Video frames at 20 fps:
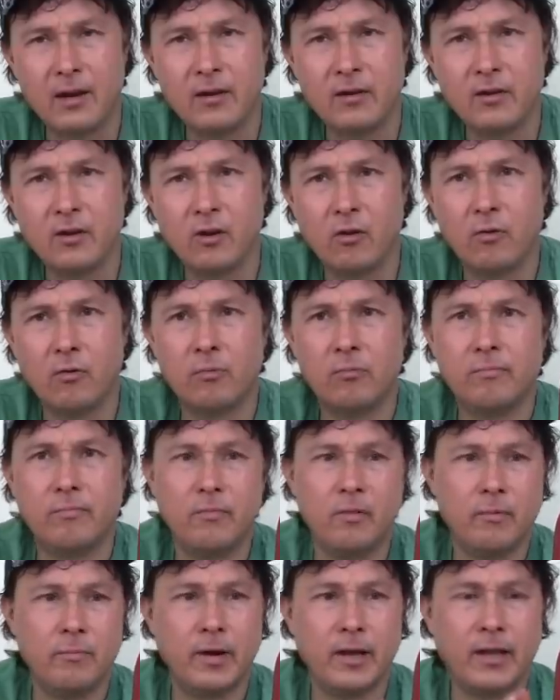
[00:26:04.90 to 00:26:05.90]
you know
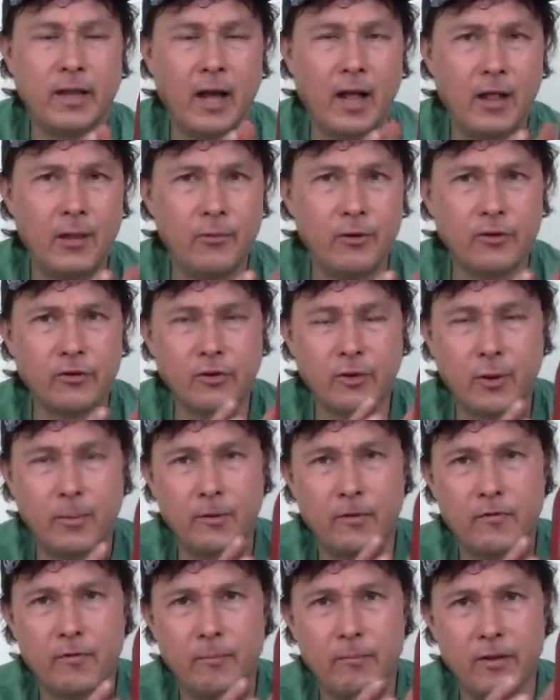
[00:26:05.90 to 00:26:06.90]
my calories are
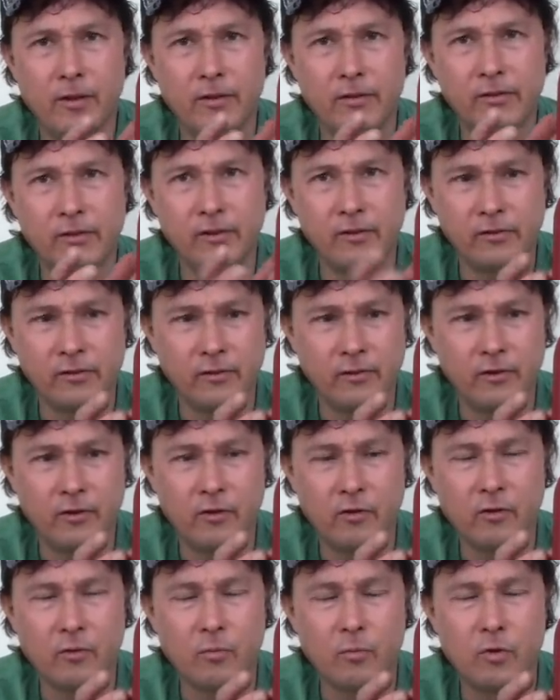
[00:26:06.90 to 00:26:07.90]
coming from this because you
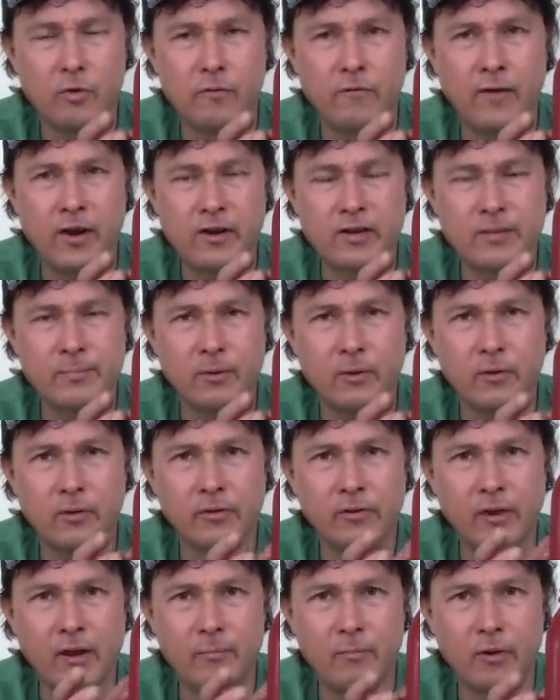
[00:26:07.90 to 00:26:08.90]
know the root
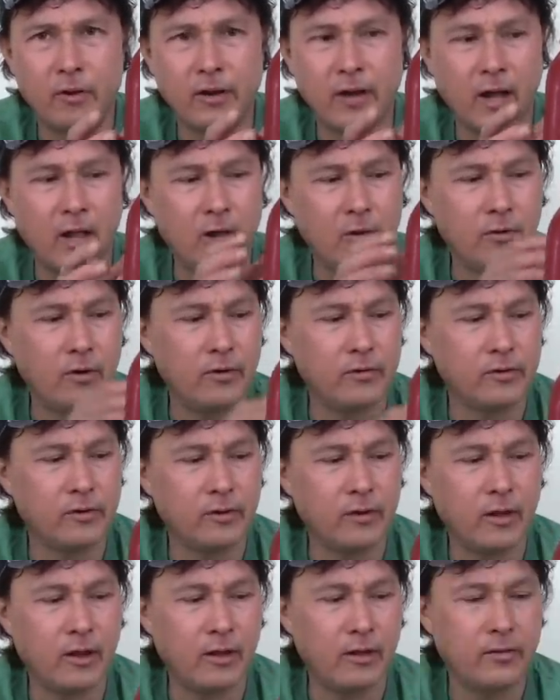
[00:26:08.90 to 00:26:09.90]
vegetables have more calories
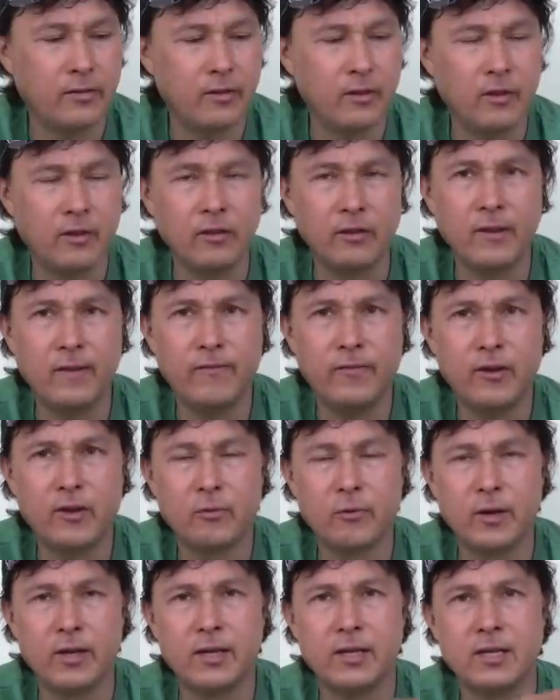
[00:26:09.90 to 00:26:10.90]
than like the leafy
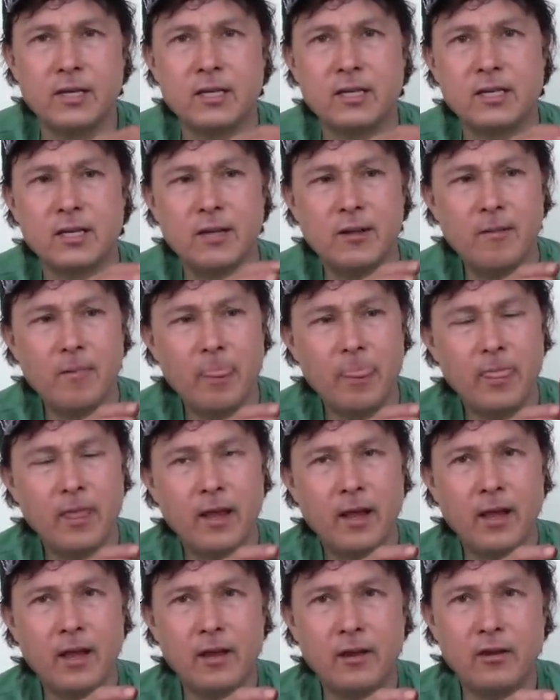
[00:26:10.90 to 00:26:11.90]
greens.
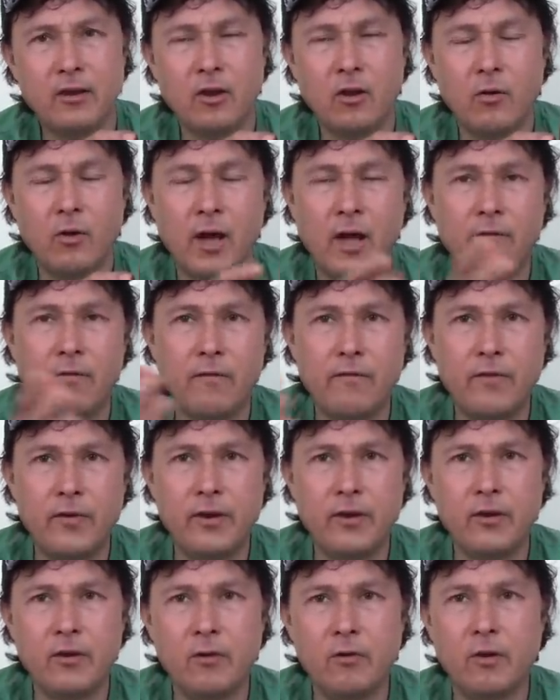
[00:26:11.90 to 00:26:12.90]
And you know I have a
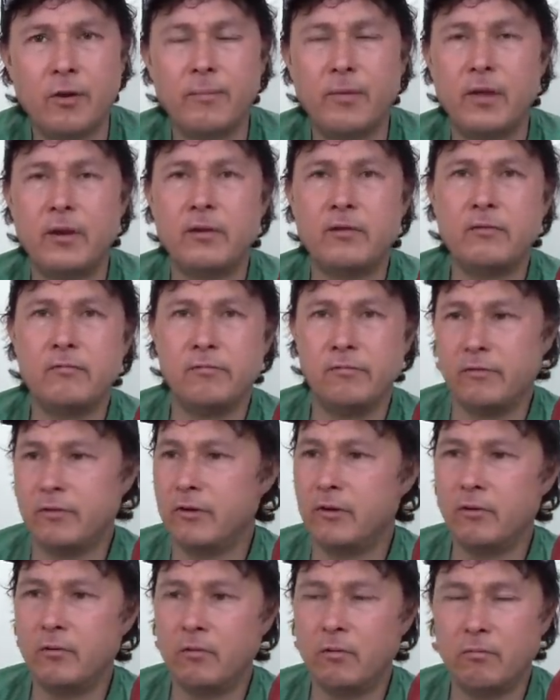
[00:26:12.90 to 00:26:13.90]
video I made you
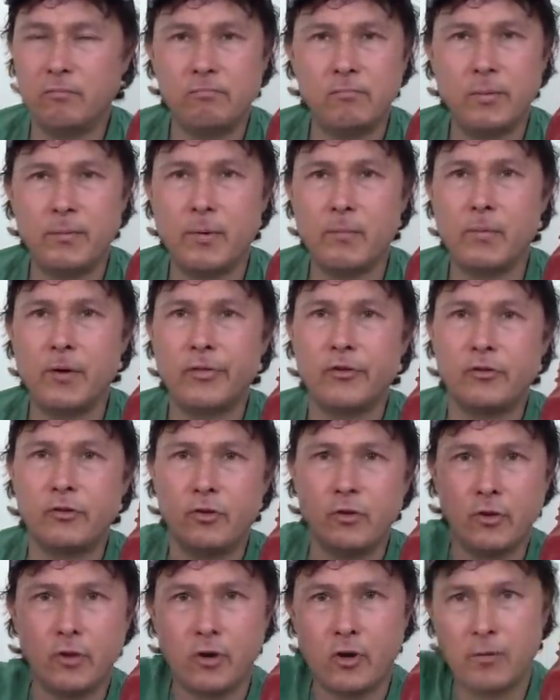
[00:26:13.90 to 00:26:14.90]
know maybe a month or
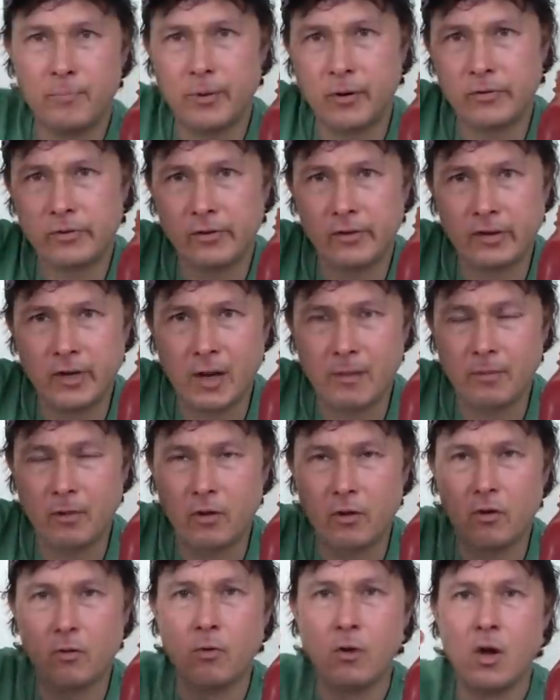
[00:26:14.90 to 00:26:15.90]
two ago. Post a link down
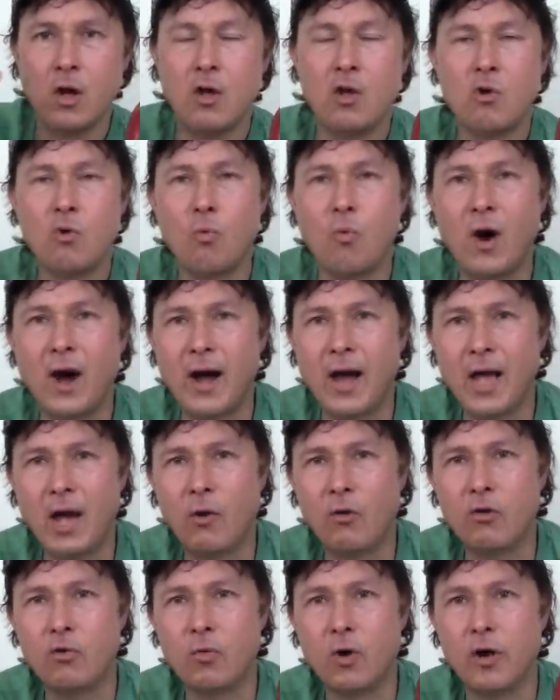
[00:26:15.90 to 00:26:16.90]
below why I
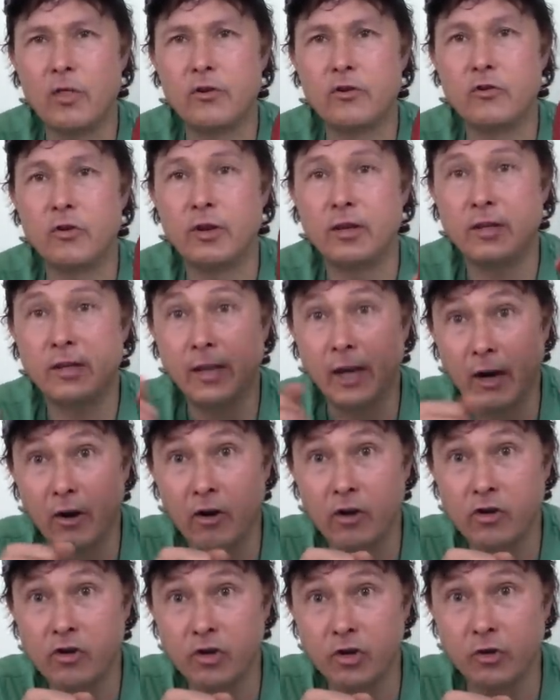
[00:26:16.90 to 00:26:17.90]
would rather drink
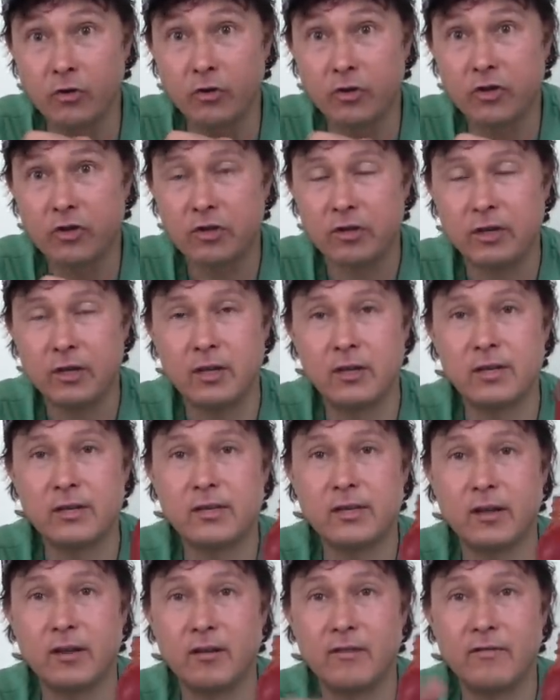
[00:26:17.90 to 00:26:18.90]
carrot juice
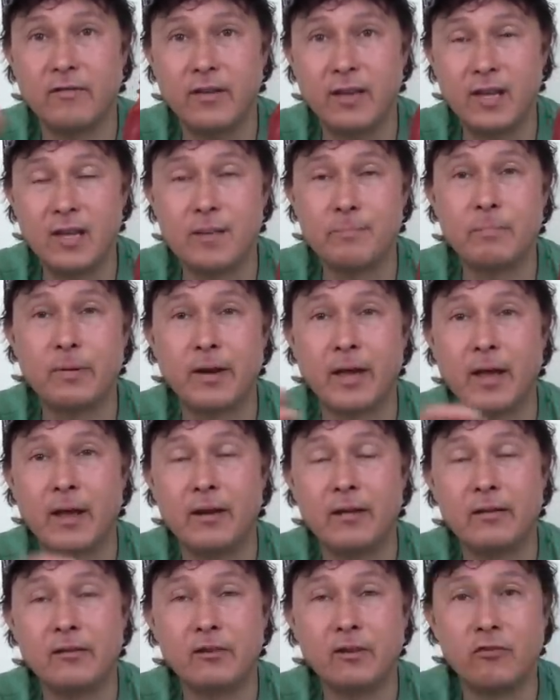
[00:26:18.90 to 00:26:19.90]
instead of eat
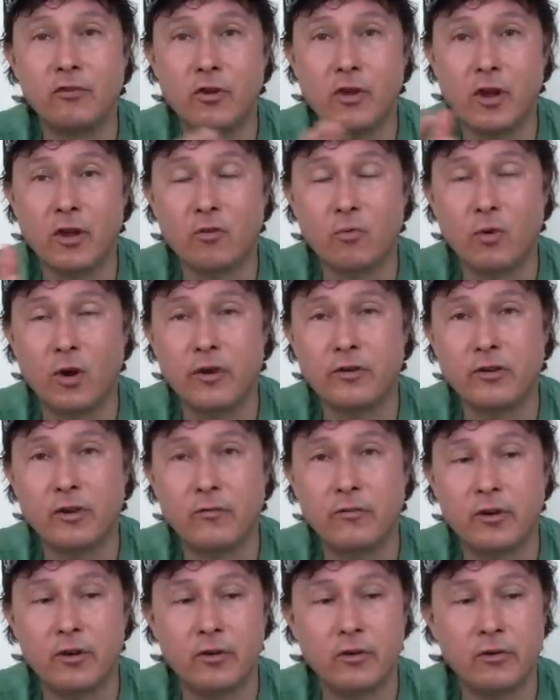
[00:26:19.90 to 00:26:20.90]
bananas. And if you guys watch
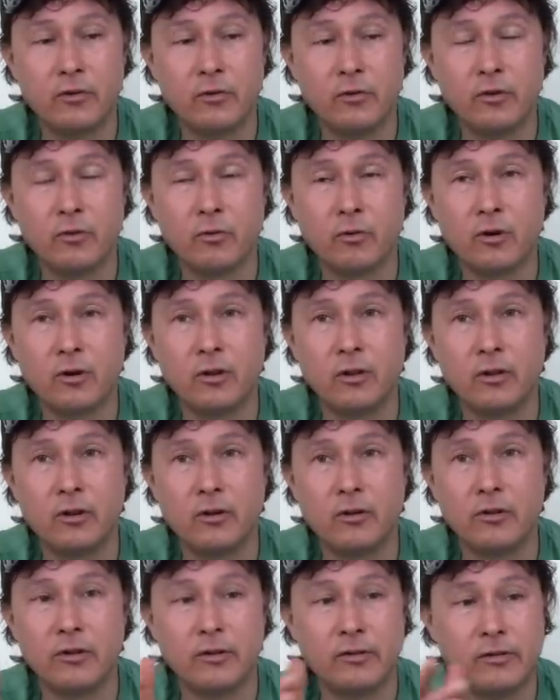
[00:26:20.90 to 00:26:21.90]
that video, you'll
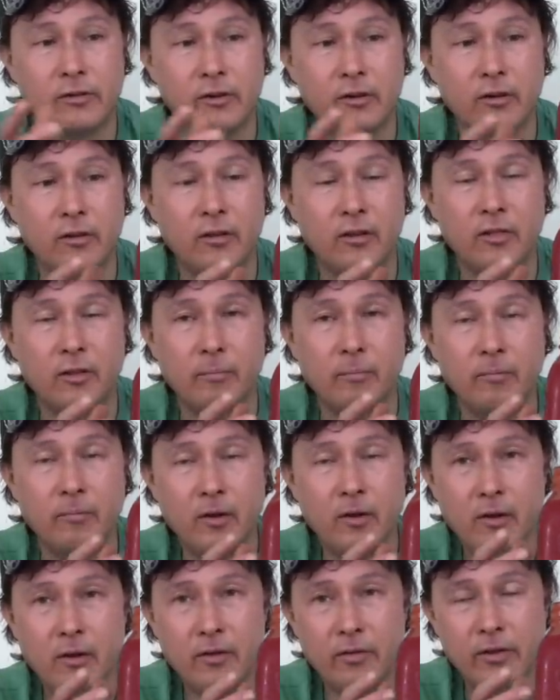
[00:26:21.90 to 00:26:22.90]
clearly see that the
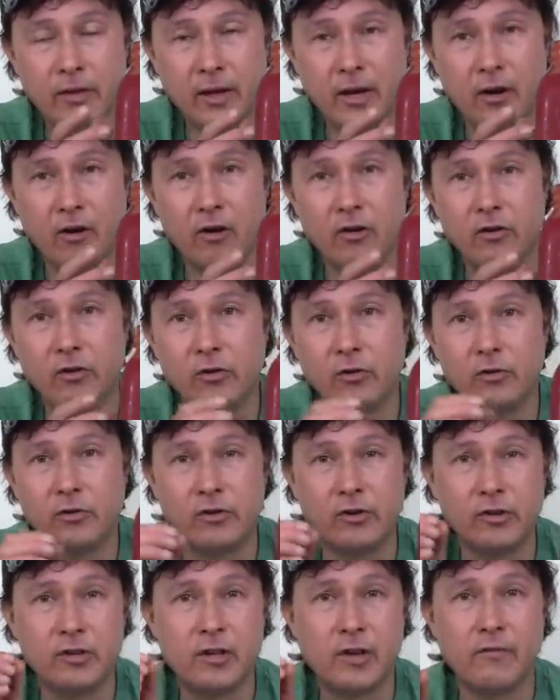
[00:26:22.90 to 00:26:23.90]
the carrot juice
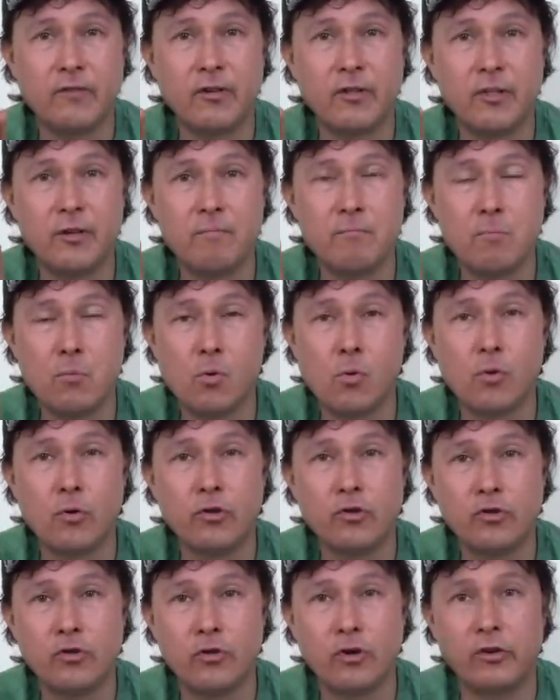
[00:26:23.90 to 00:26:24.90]
significantly more
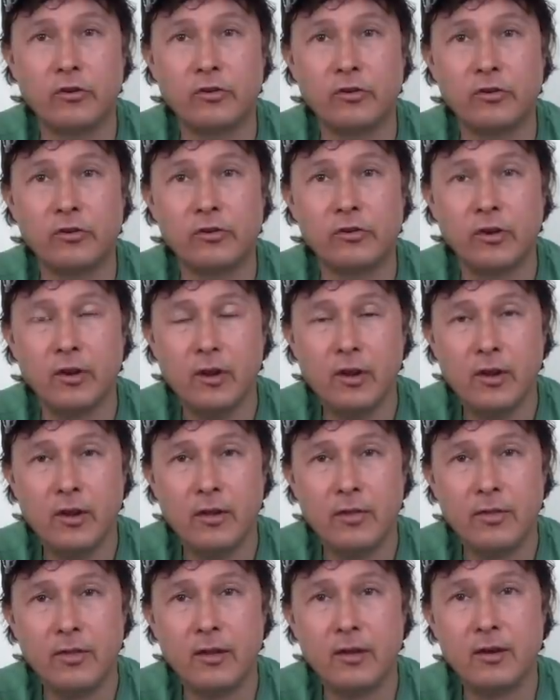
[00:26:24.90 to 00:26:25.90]
nutritious
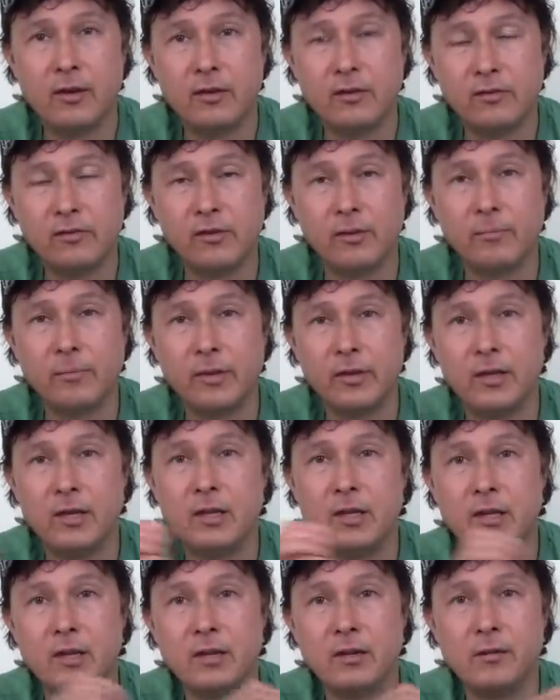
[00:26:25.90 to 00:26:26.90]
than simply
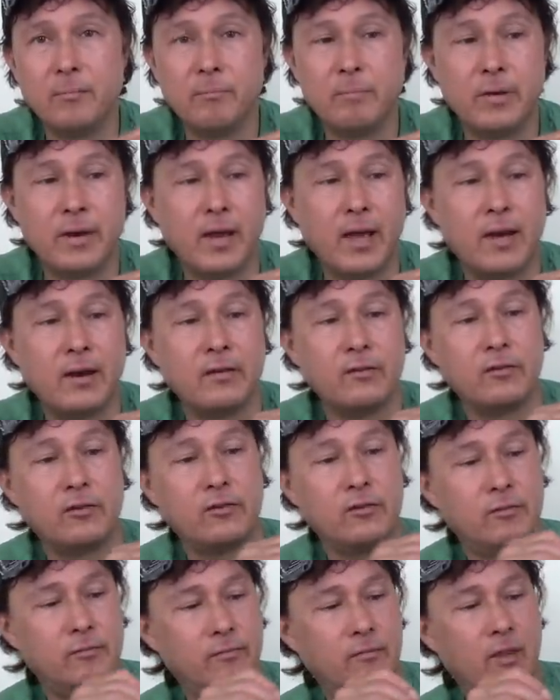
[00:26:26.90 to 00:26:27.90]
eating
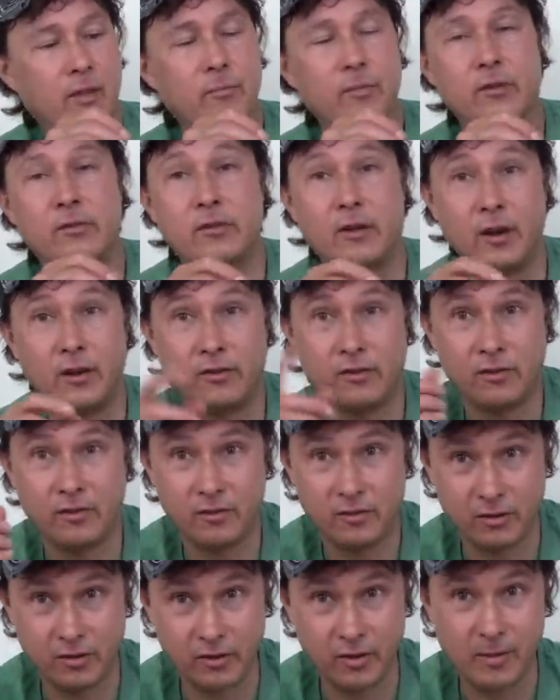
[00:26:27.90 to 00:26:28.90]
bananas. That being said, I
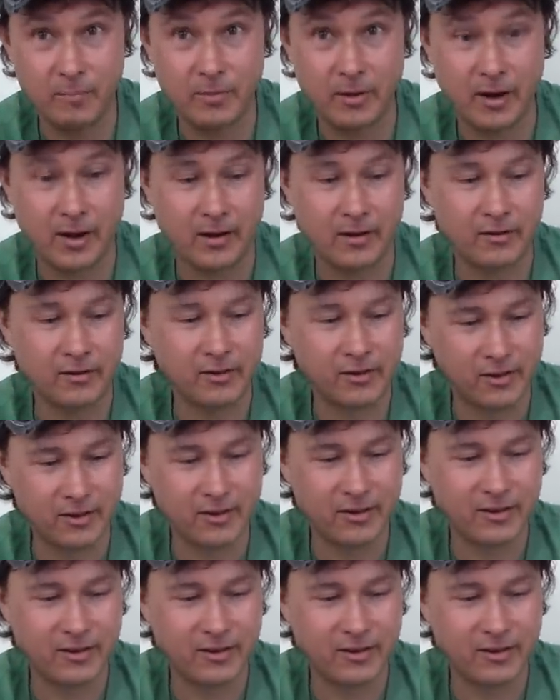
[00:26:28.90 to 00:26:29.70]
still eat bananas